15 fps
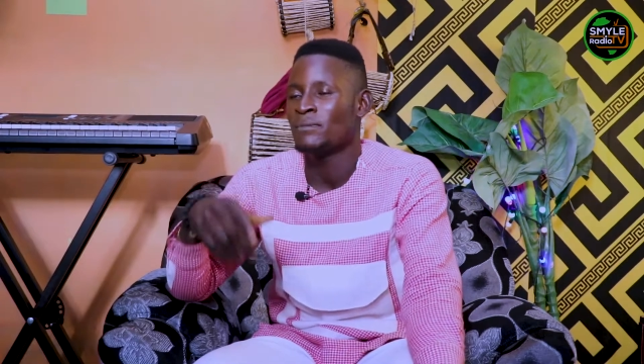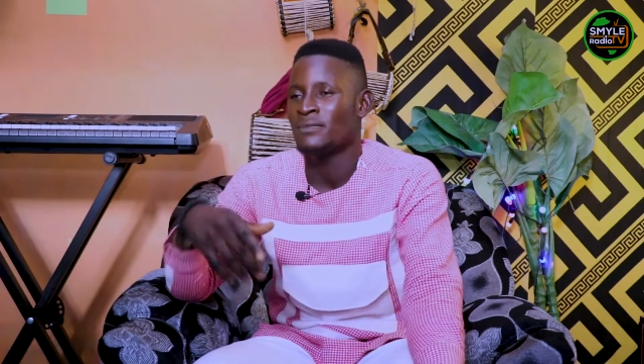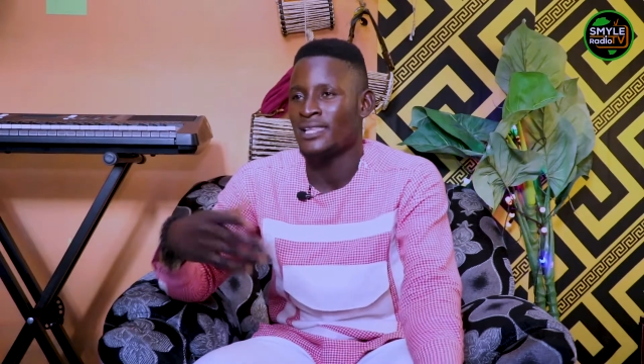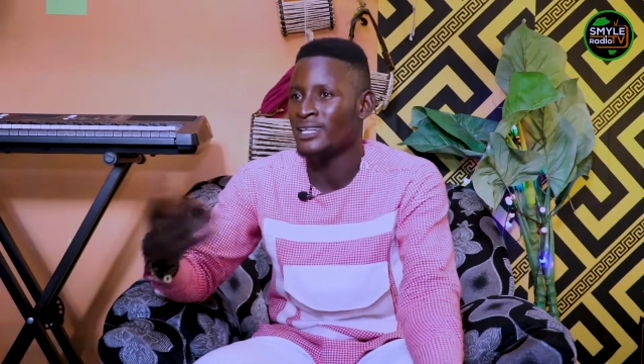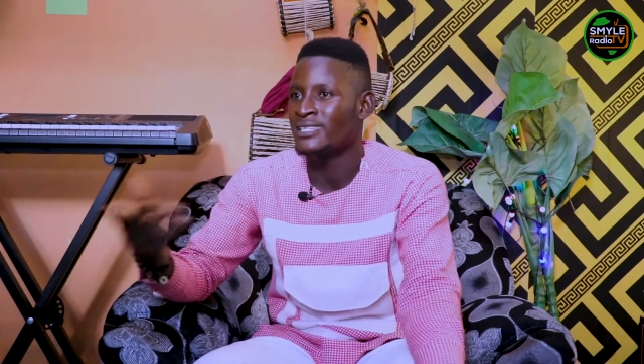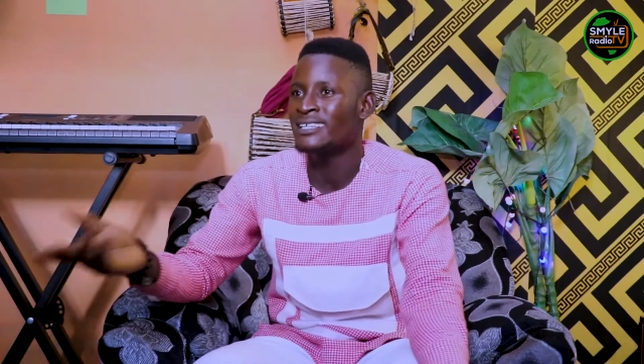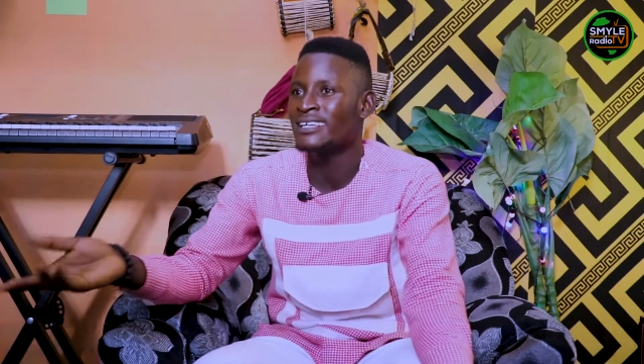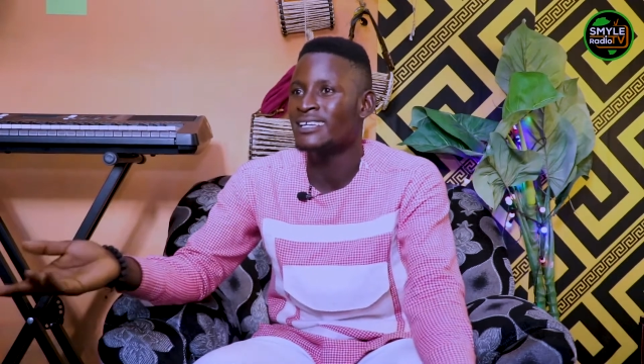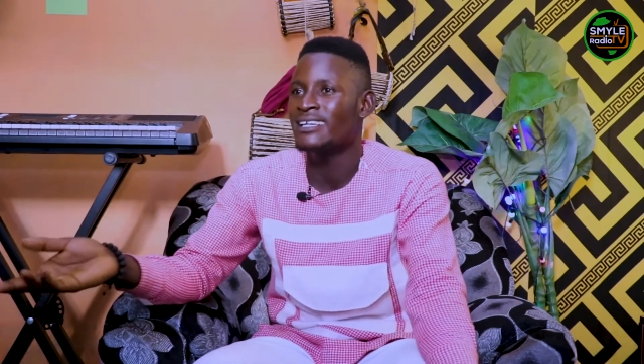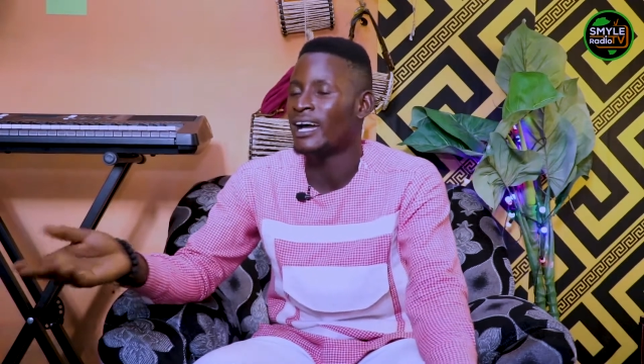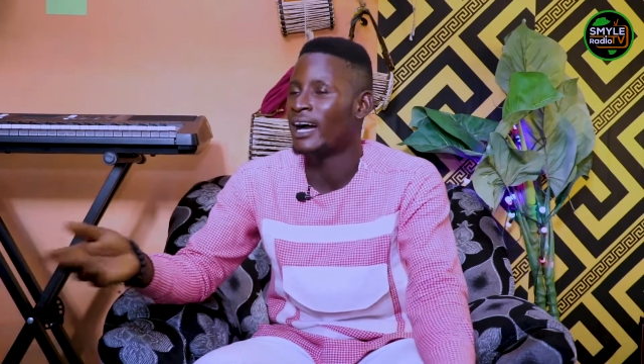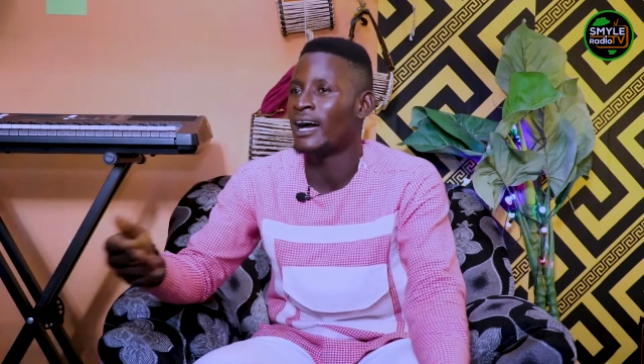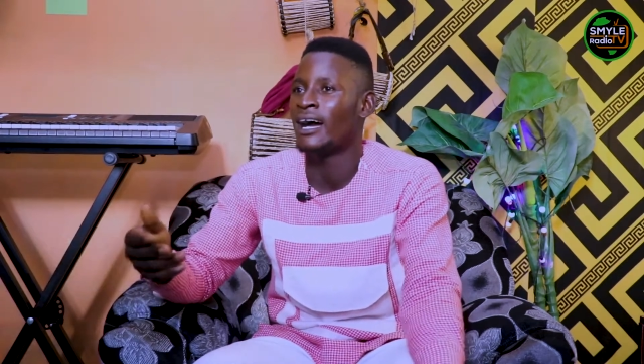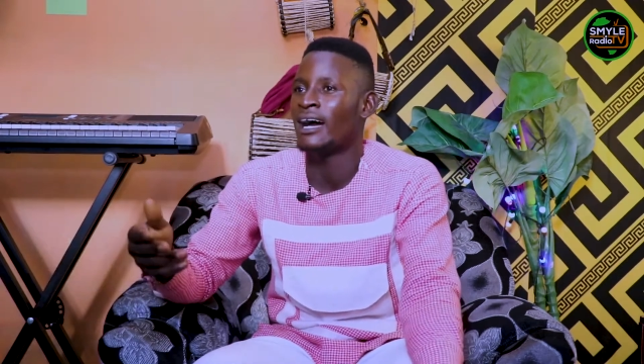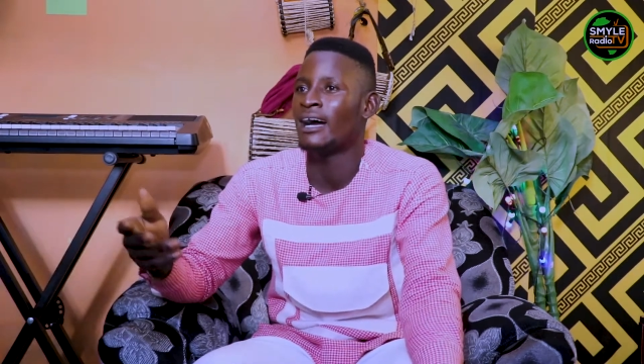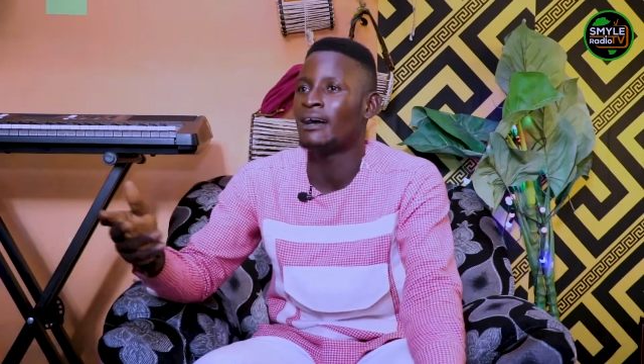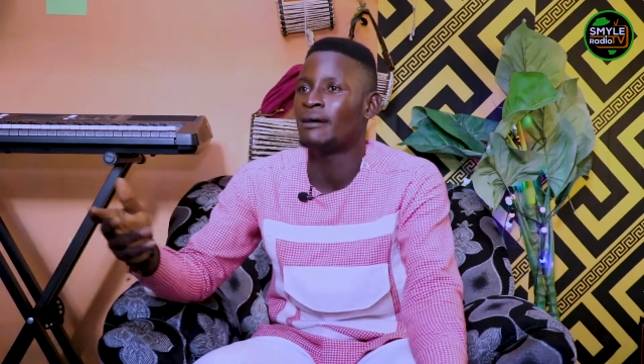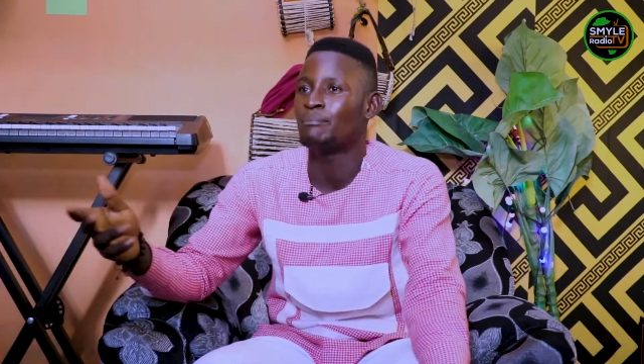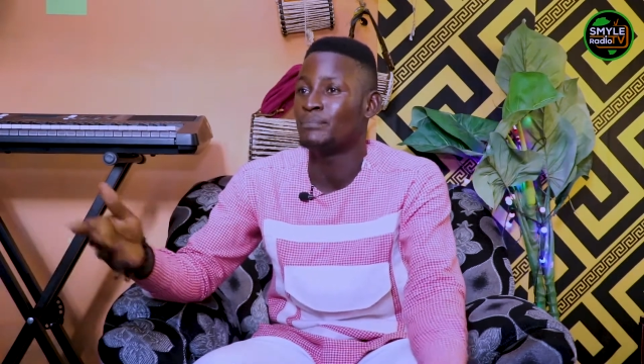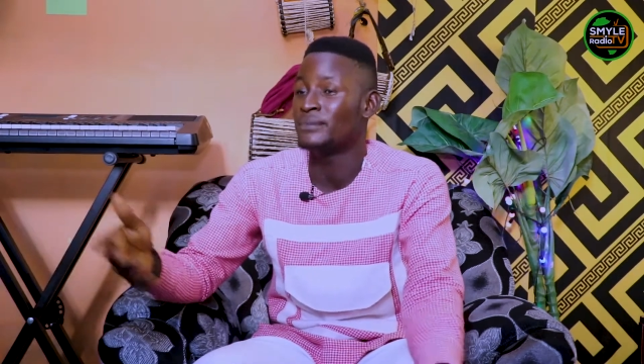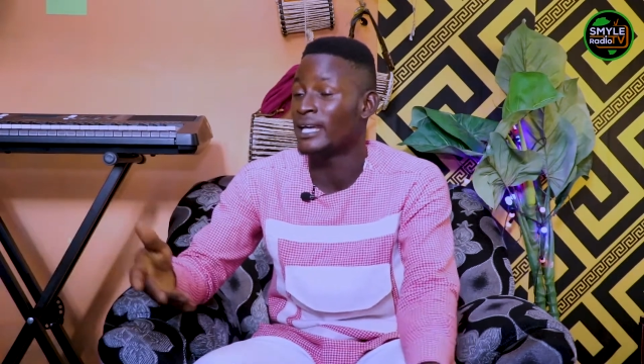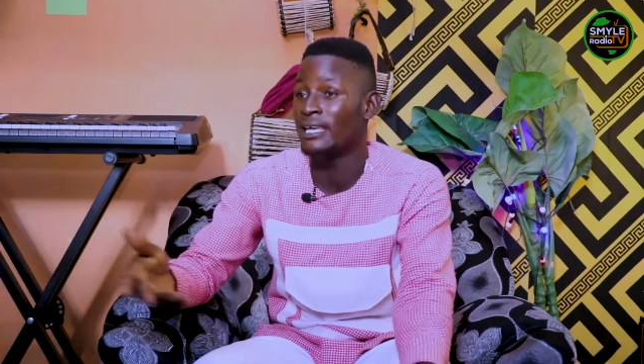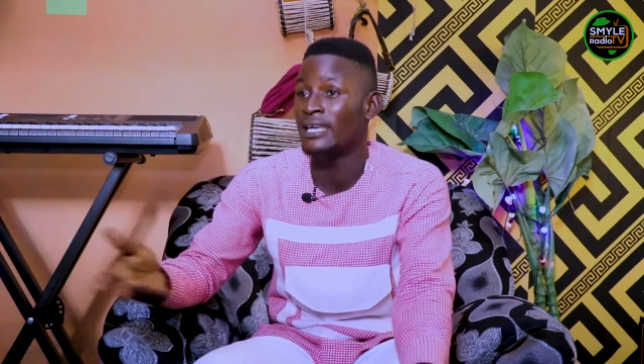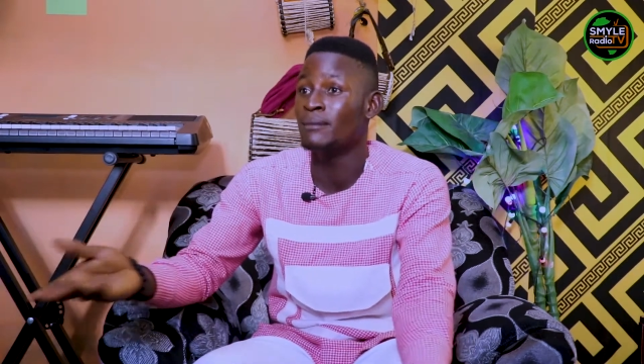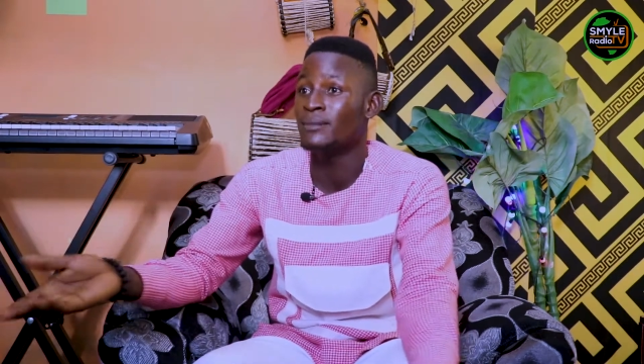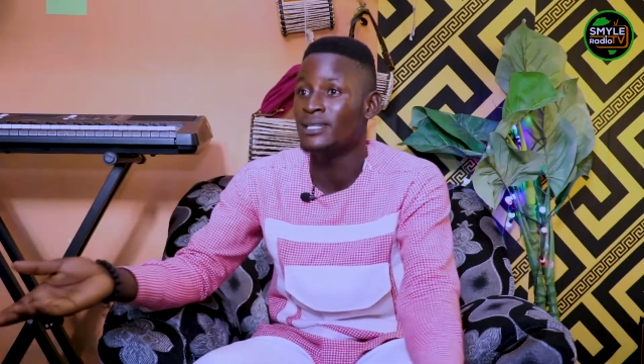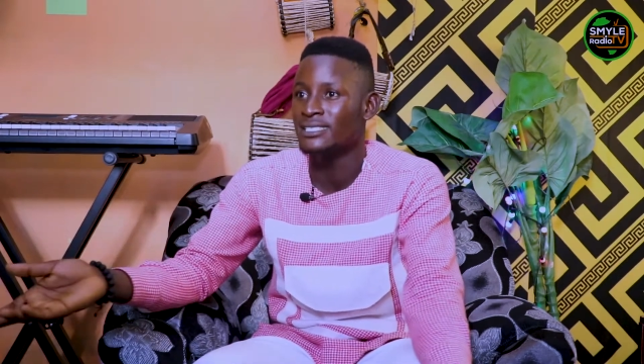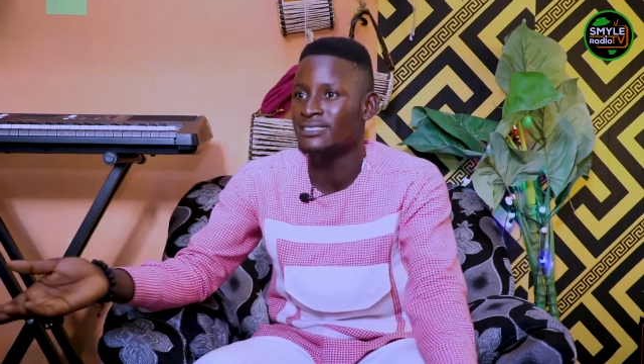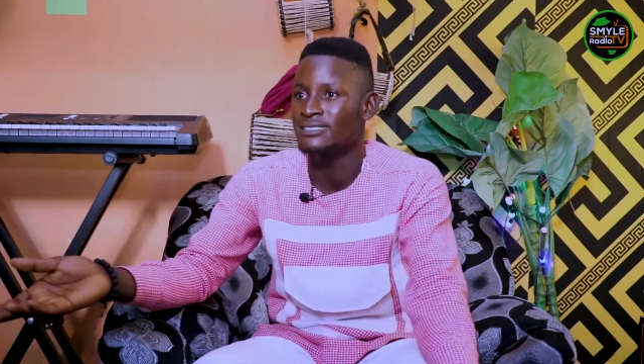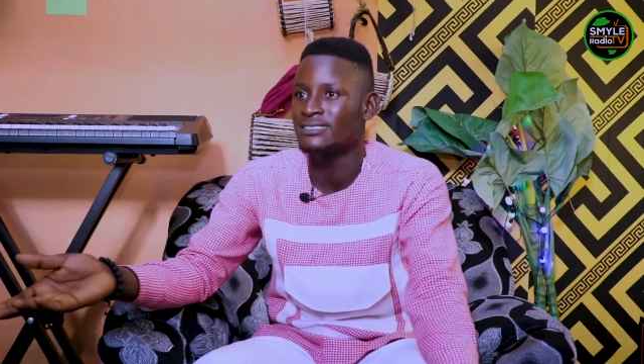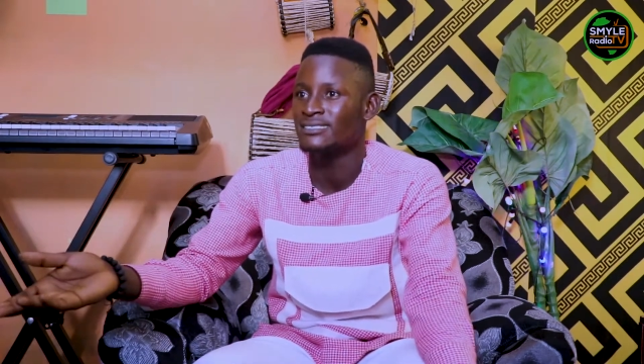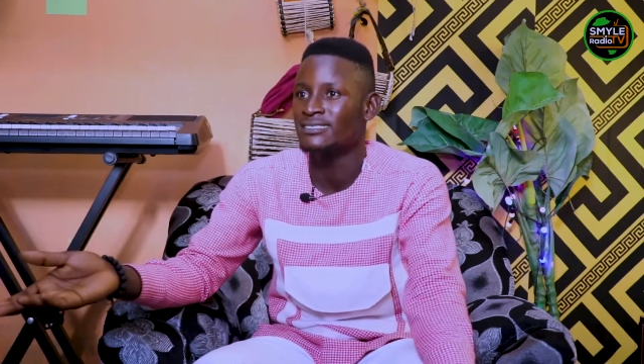They came late.